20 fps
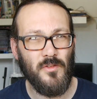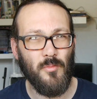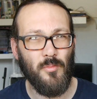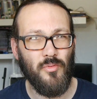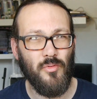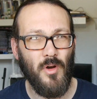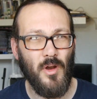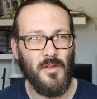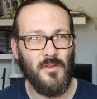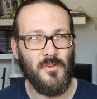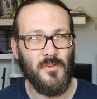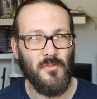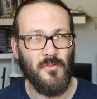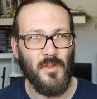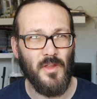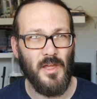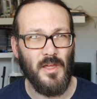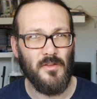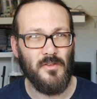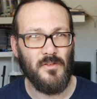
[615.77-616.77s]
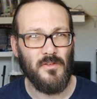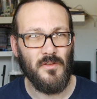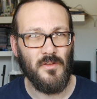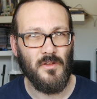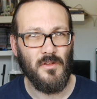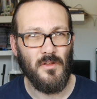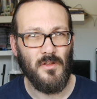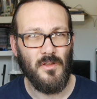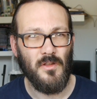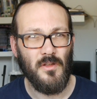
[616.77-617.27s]
price of this.
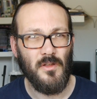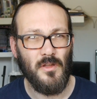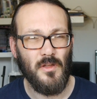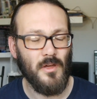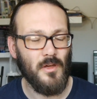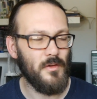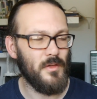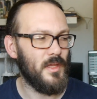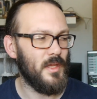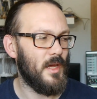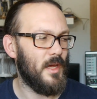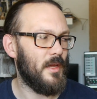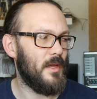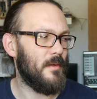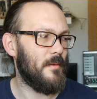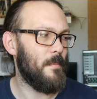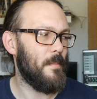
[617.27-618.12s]
Okay.